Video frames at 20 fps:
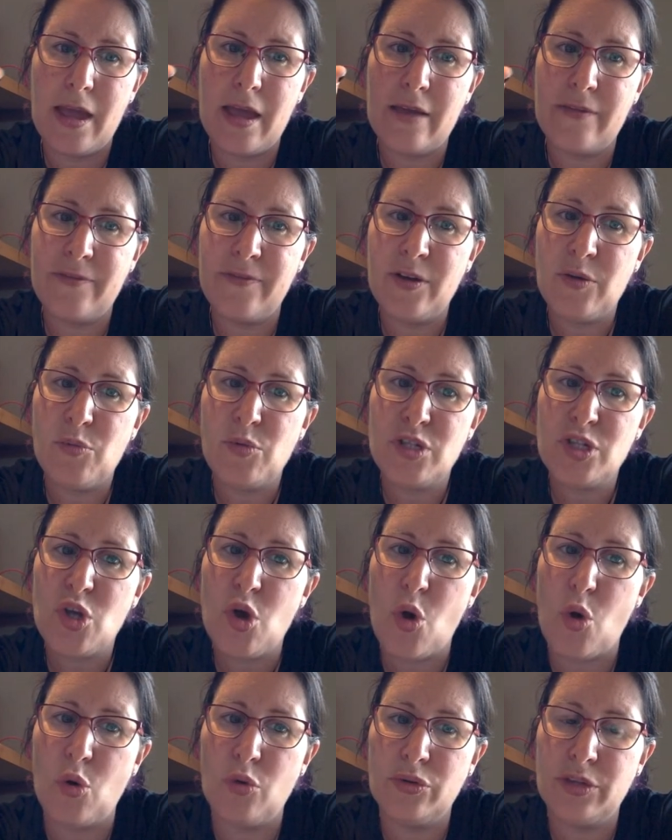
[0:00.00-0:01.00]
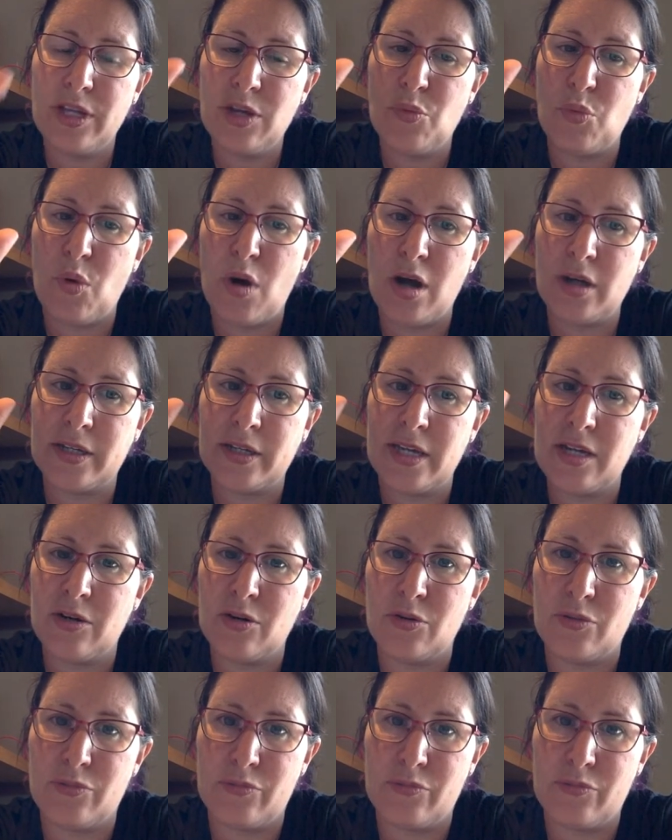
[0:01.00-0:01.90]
If it was only walking or